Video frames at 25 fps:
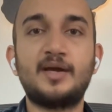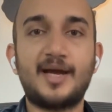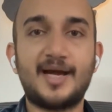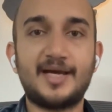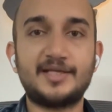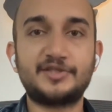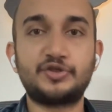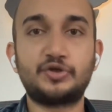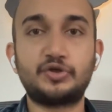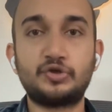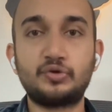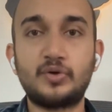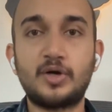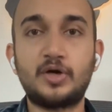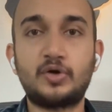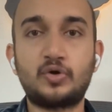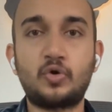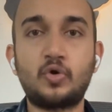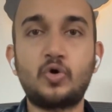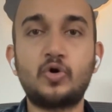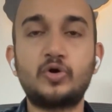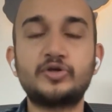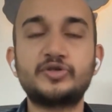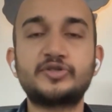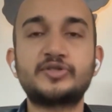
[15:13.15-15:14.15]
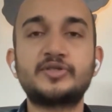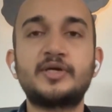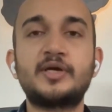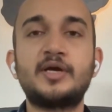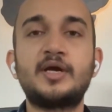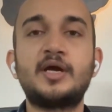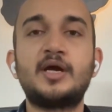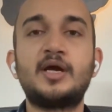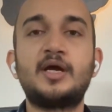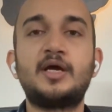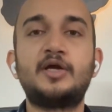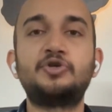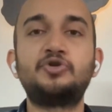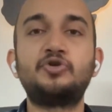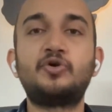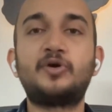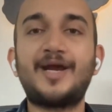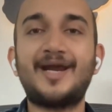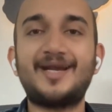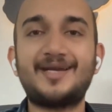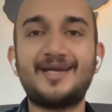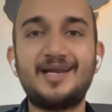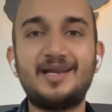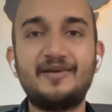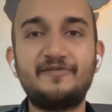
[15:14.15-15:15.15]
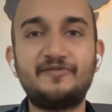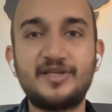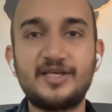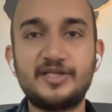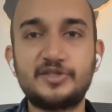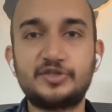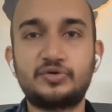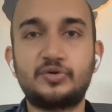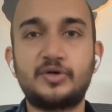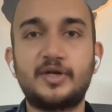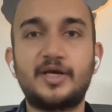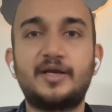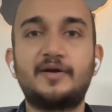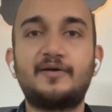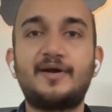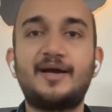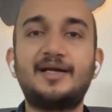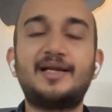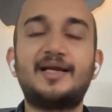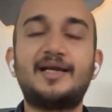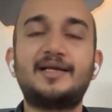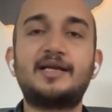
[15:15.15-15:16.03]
as you do a course, you get NFTs today, right?